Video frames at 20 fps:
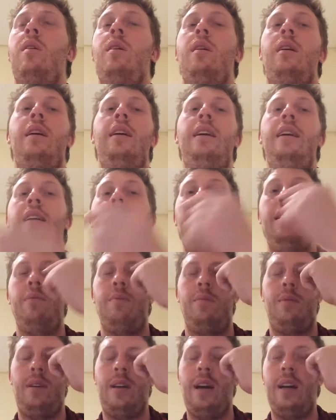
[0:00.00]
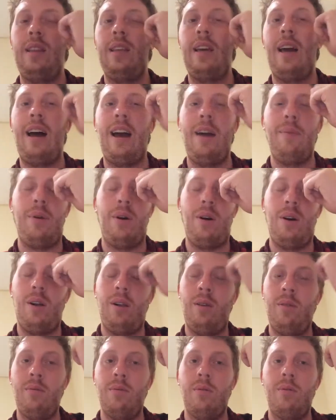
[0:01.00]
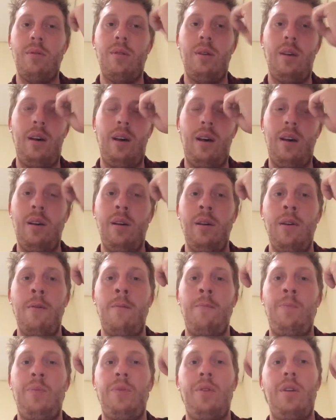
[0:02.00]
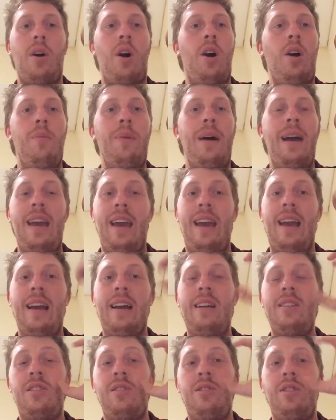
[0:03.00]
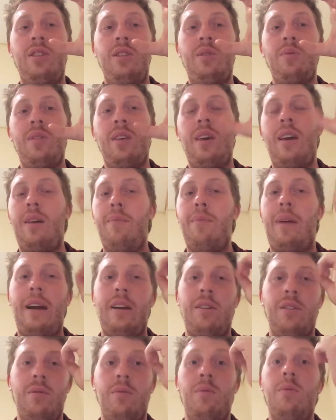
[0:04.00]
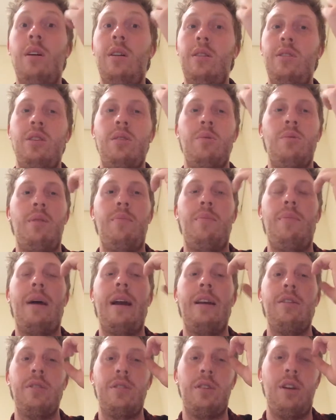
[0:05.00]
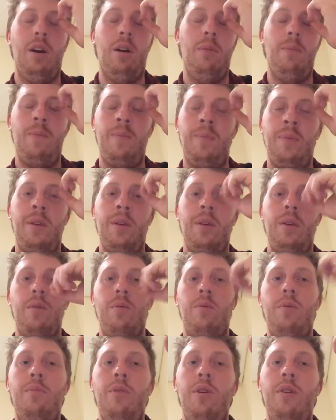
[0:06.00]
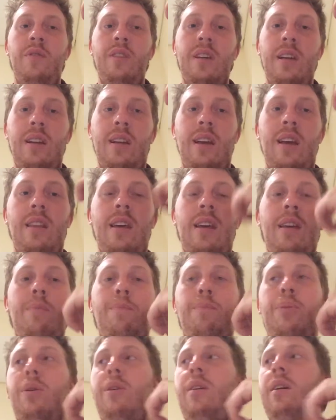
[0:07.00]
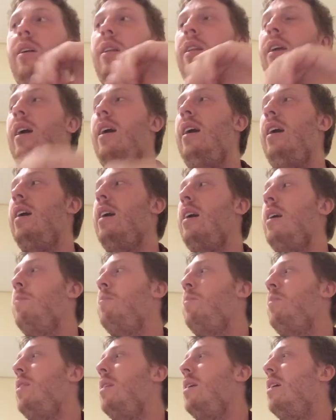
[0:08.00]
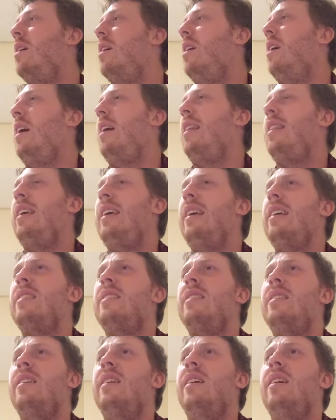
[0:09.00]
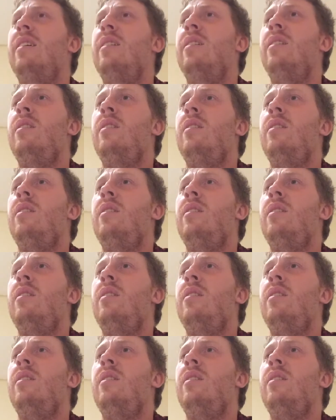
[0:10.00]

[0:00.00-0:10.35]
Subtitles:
he cut the eyeball all by hand, just with like just with a microscope, removed it, and then put in I think it's a